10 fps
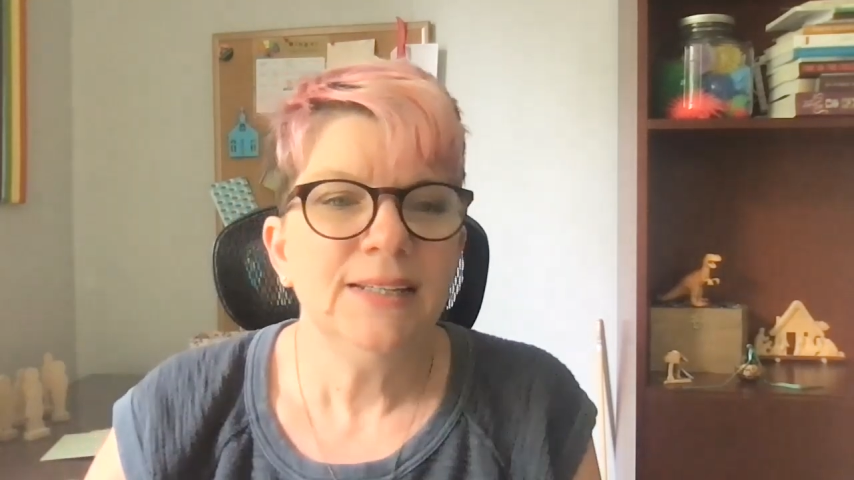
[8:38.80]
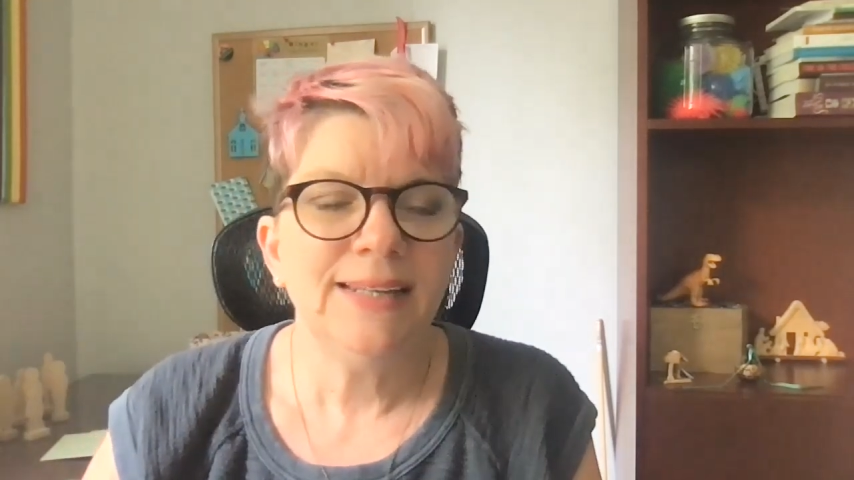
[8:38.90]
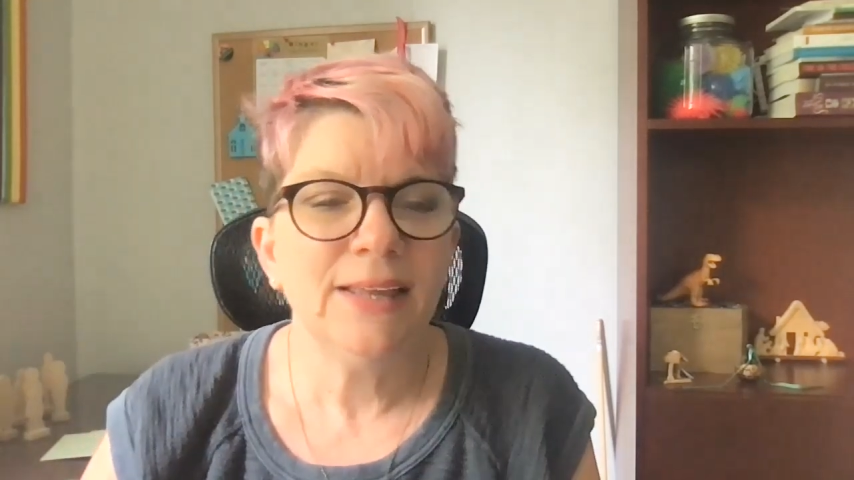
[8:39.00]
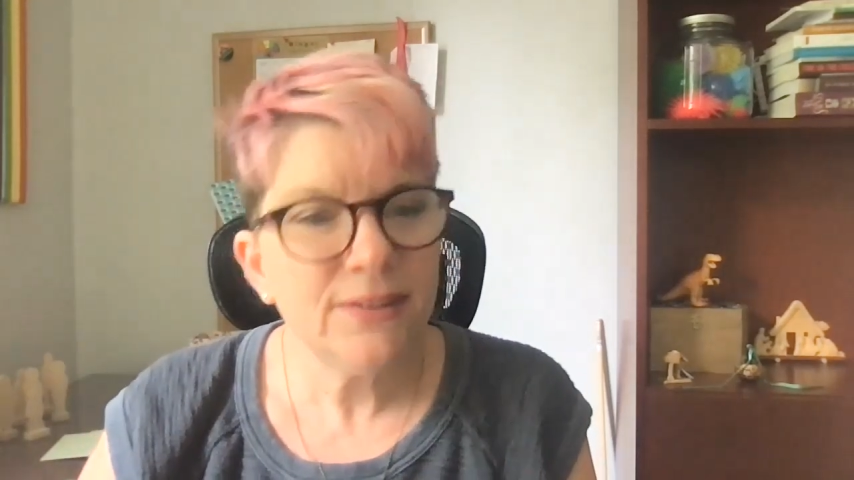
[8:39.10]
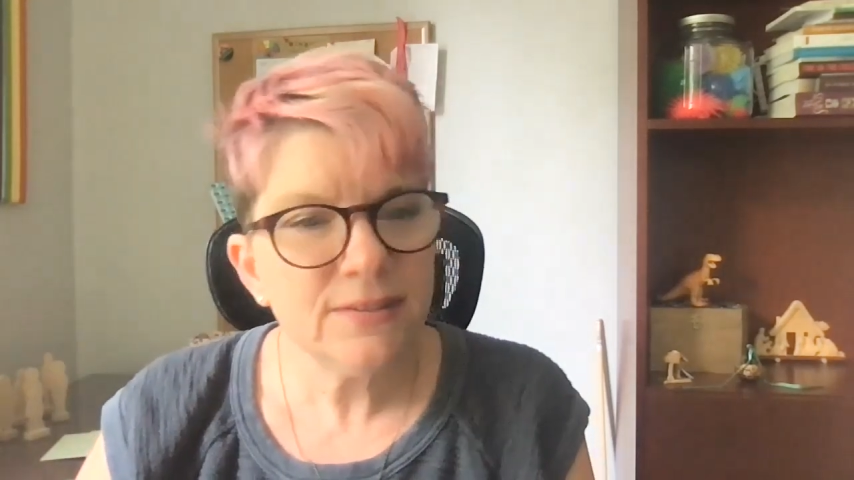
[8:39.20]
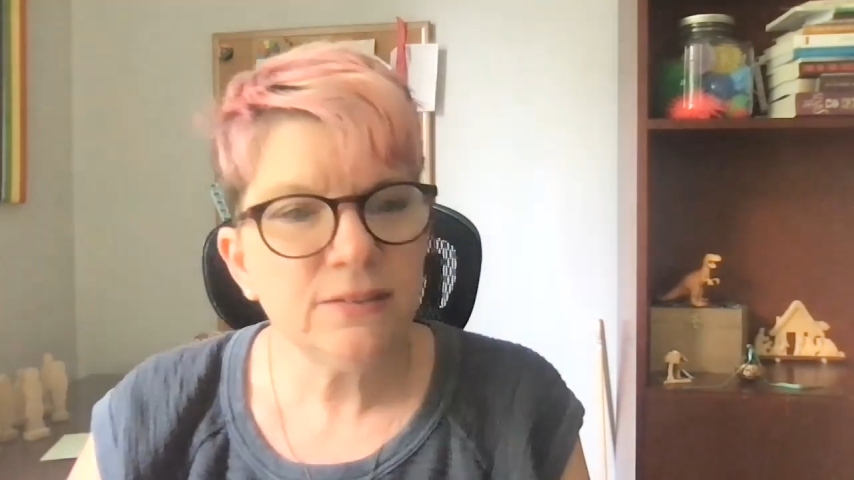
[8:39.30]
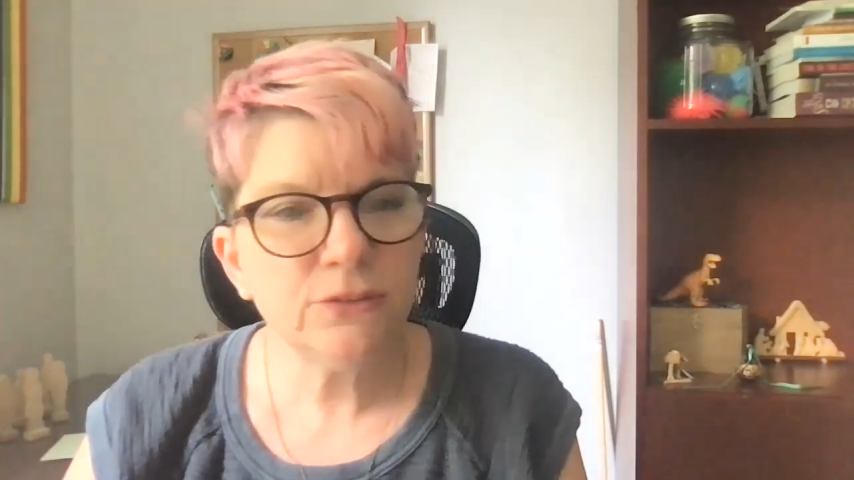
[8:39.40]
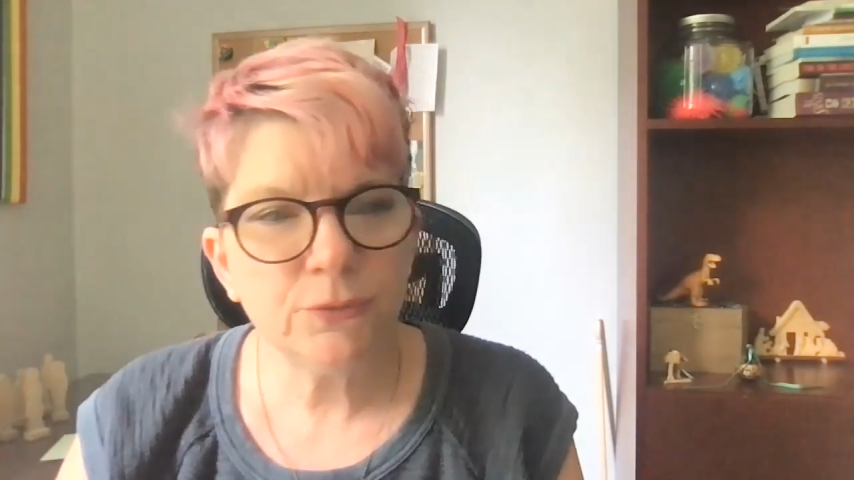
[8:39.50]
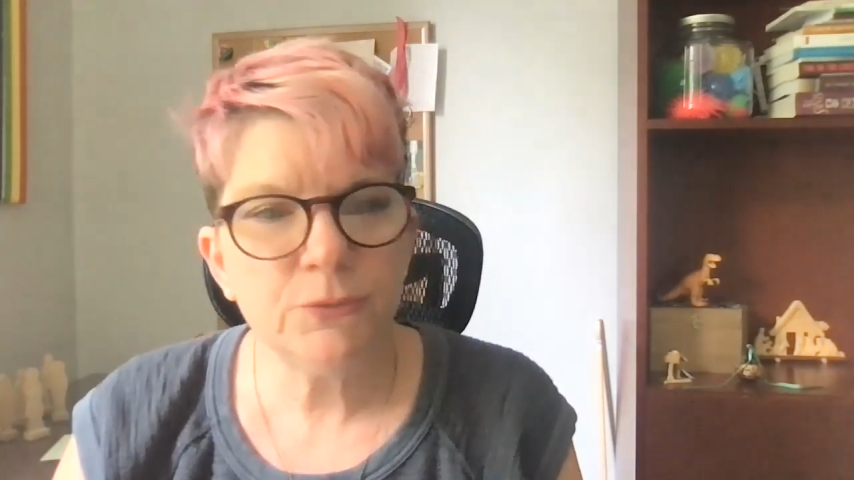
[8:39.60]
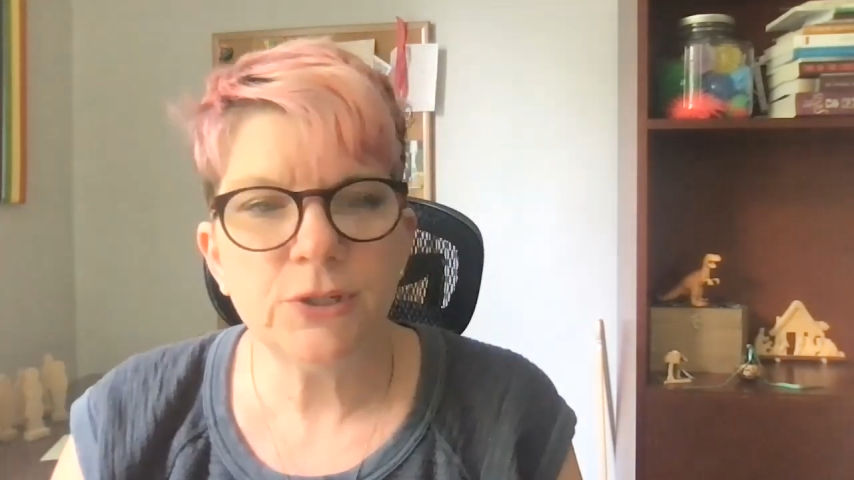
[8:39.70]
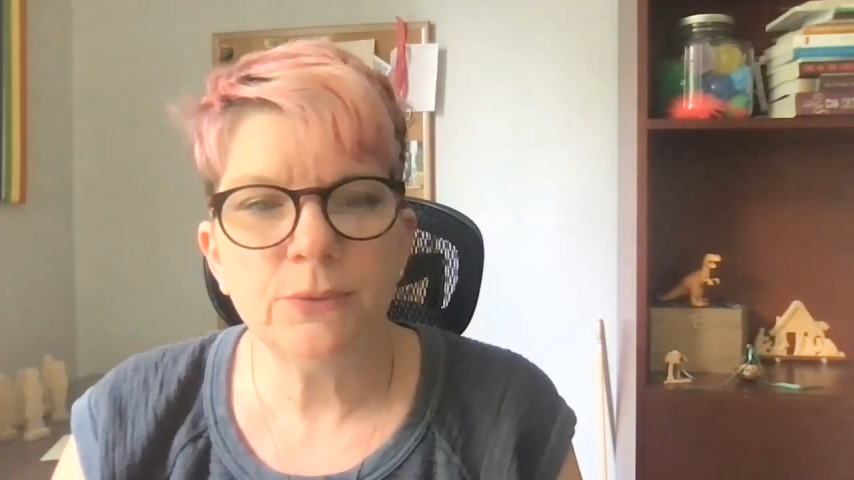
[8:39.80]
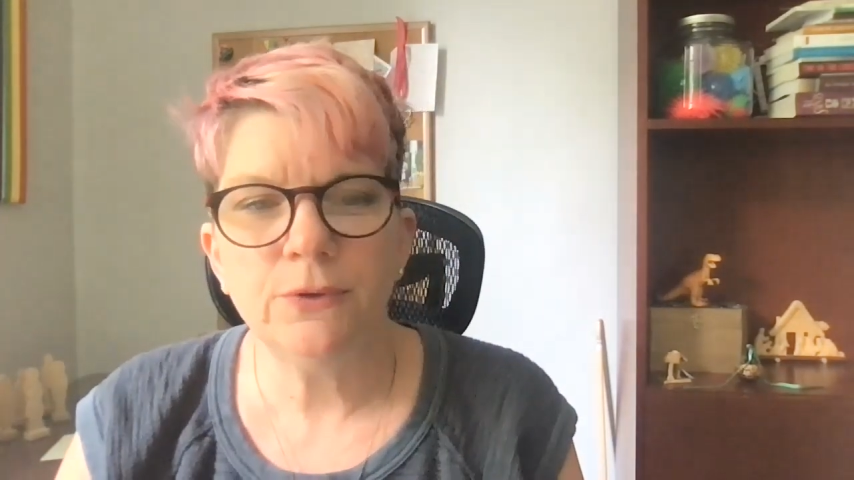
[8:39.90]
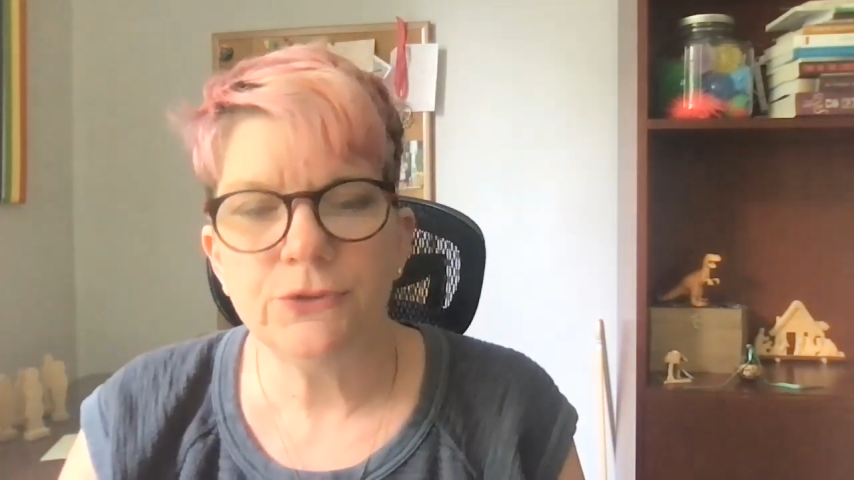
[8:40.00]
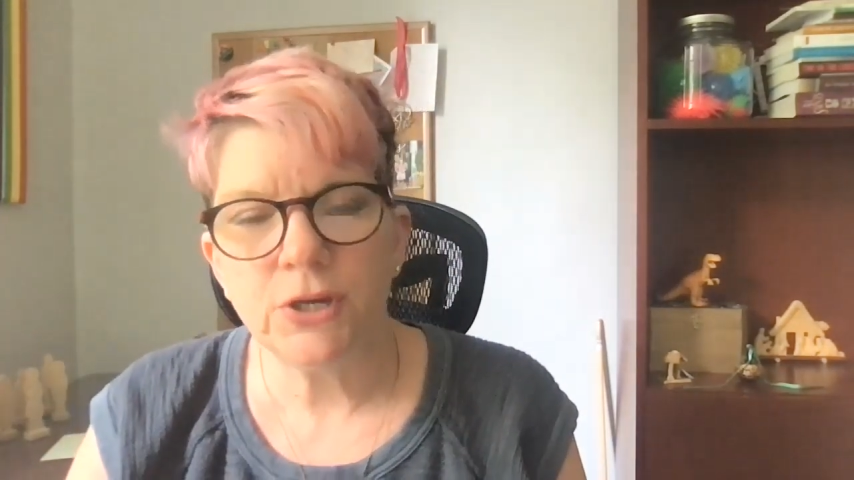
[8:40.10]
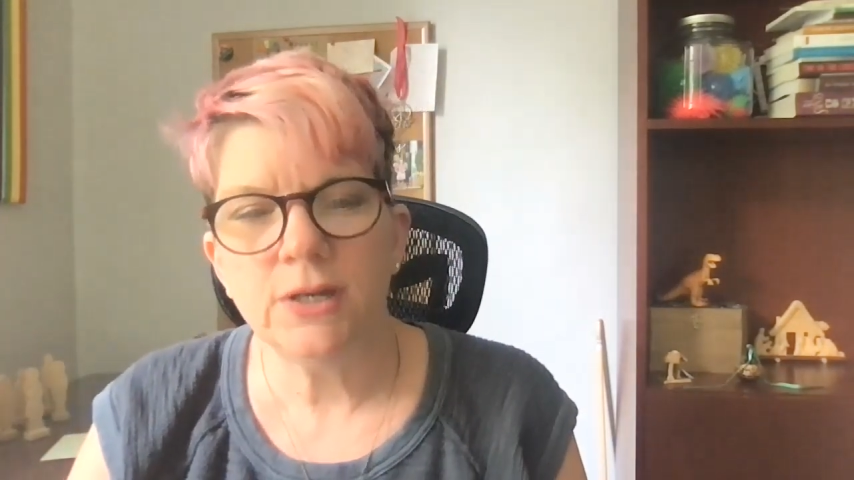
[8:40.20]
Now, this is from
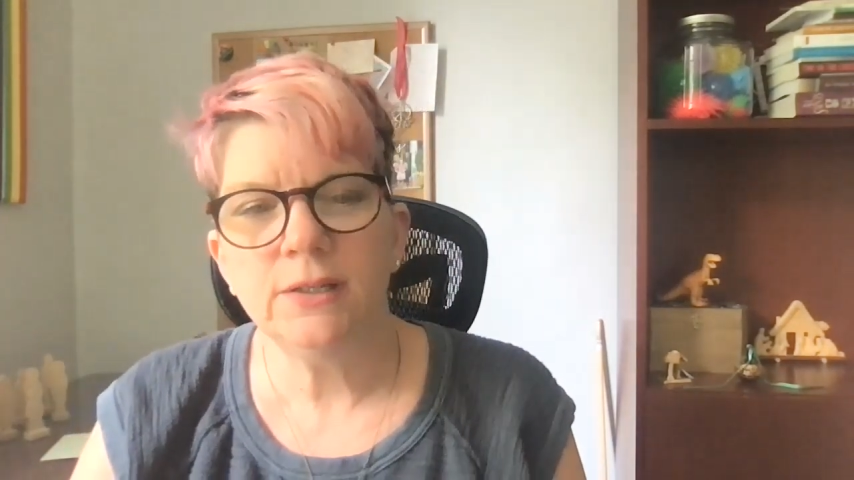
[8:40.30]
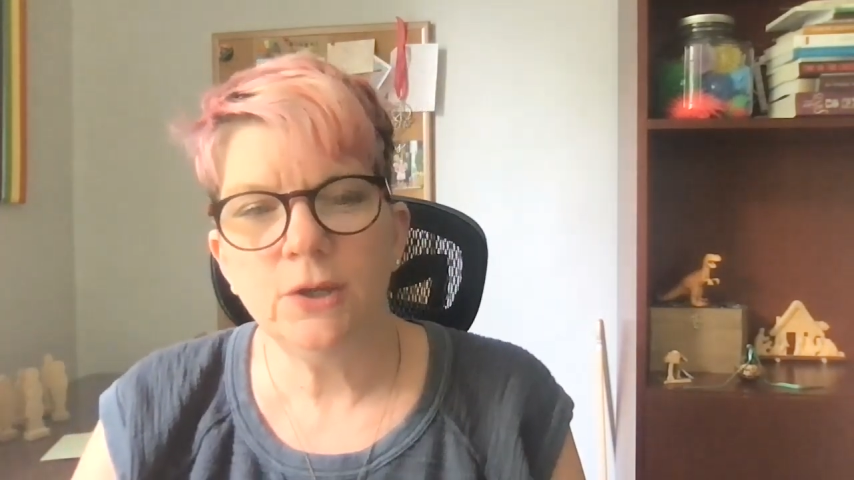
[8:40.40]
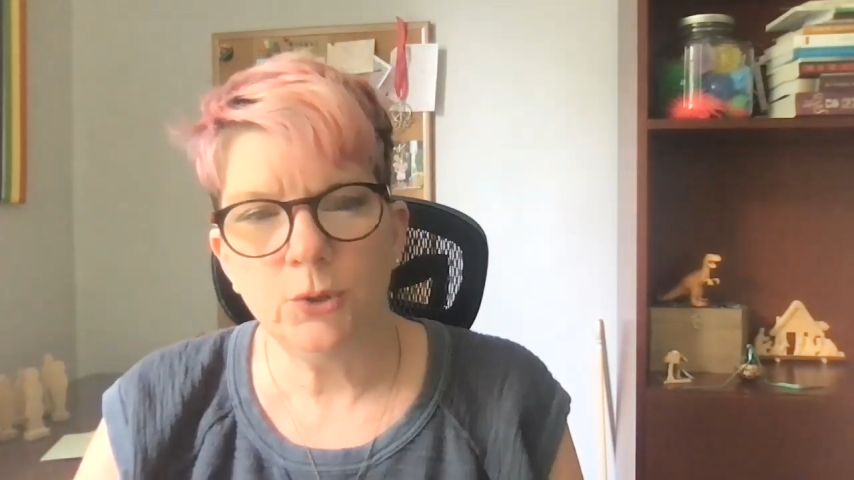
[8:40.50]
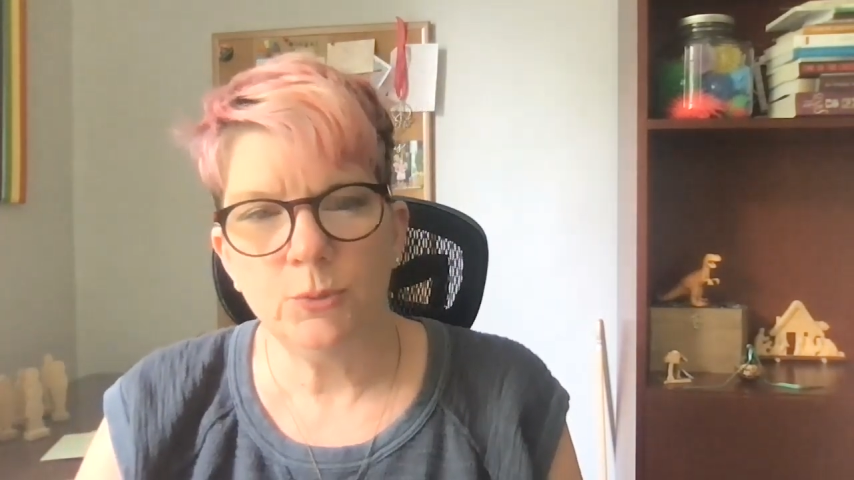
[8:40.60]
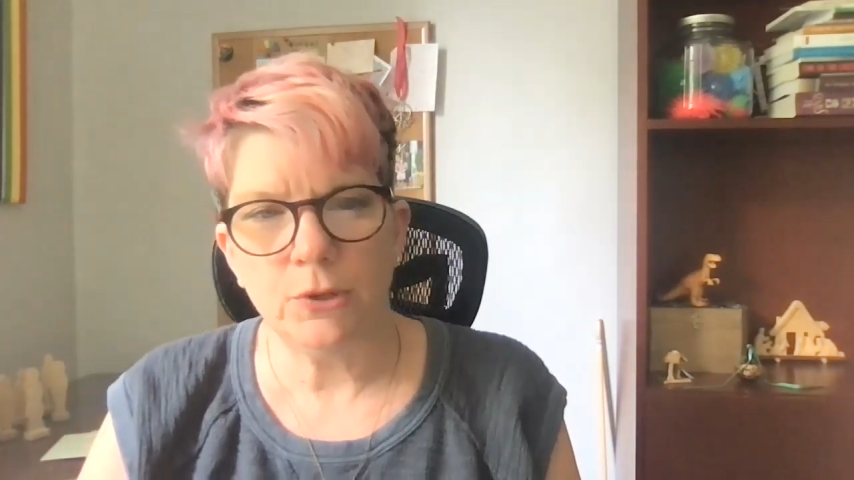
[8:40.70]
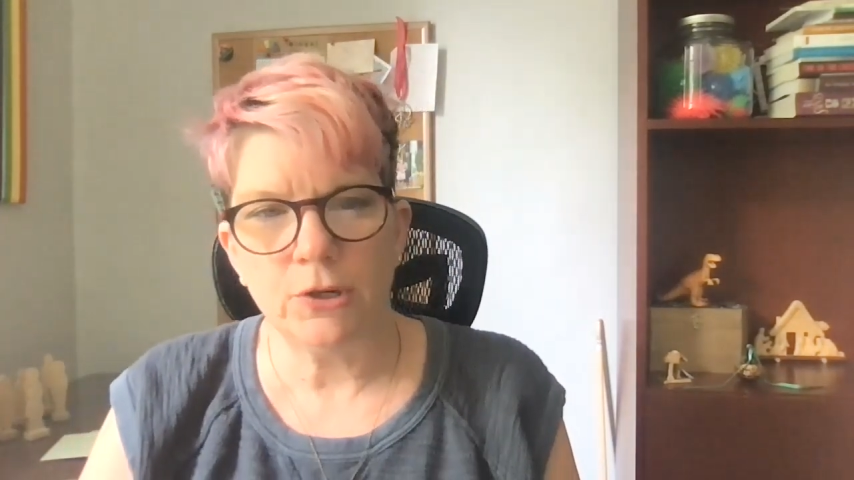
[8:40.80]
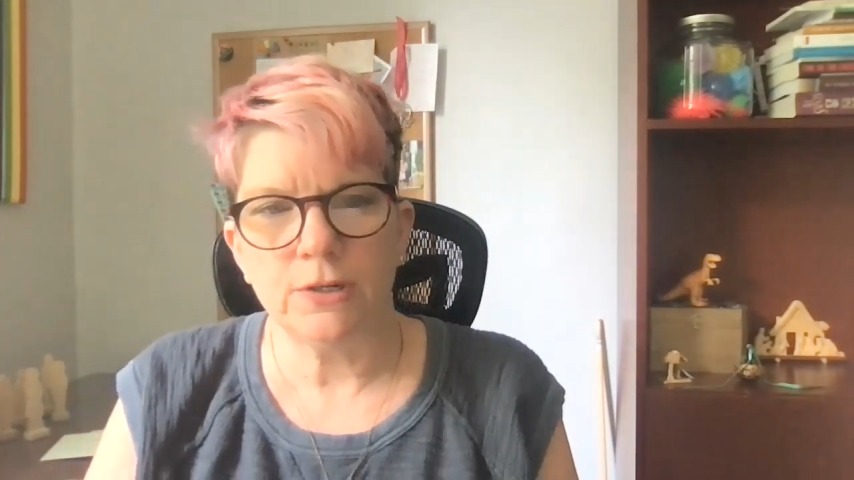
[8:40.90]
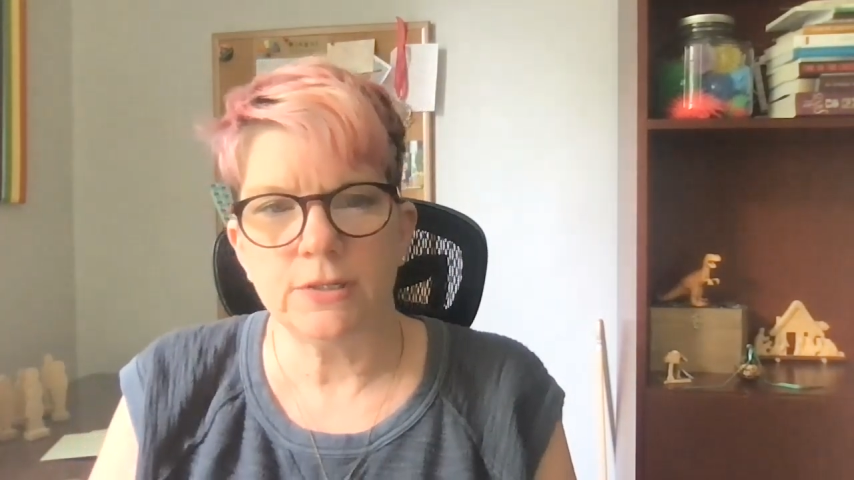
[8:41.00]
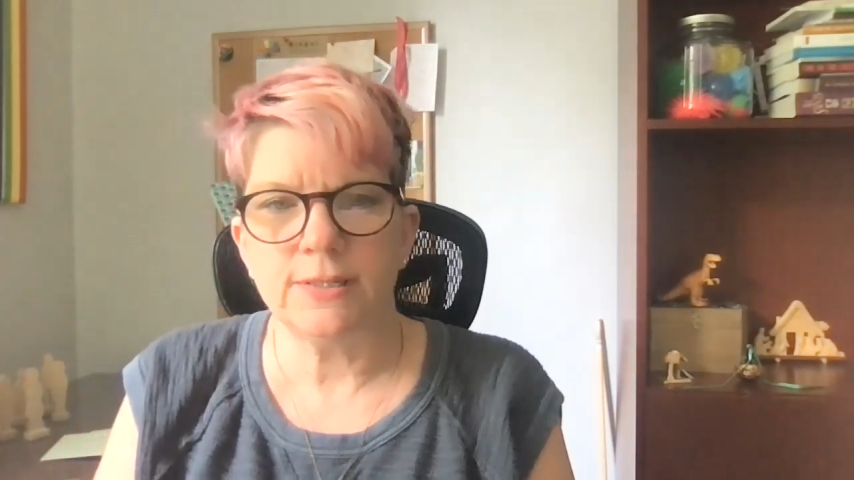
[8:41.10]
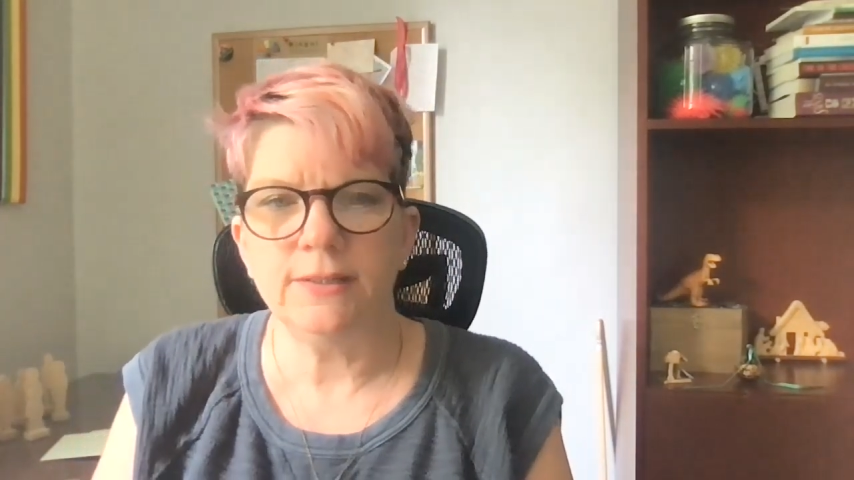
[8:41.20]
John Hobart